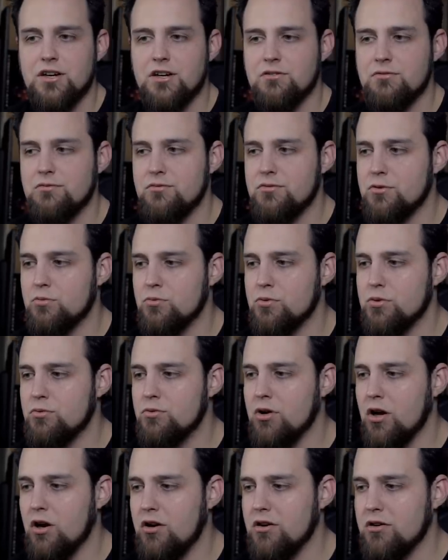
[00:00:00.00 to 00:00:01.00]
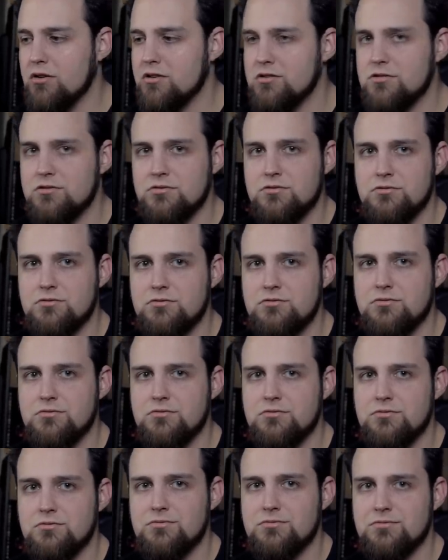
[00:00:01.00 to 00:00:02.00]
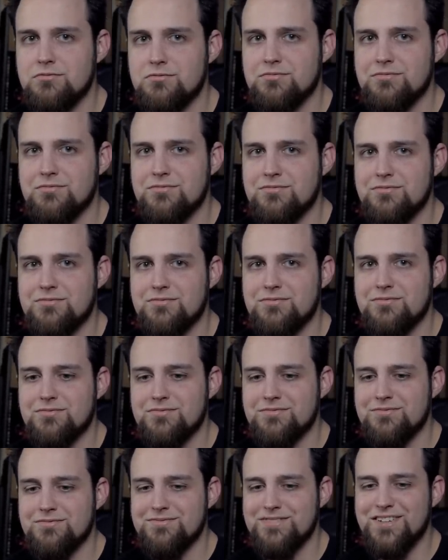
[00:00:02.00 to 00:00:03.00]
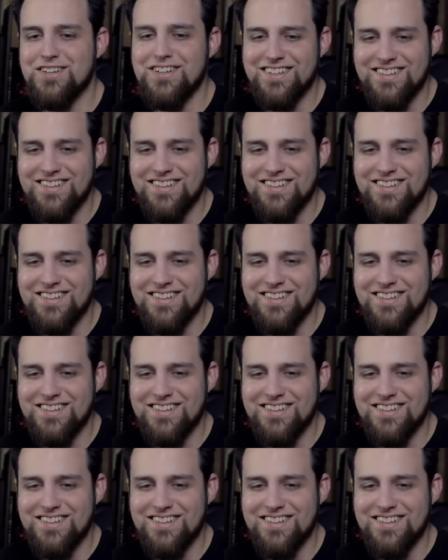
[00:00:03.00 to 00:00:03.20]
uh, the Wulong. Colugo.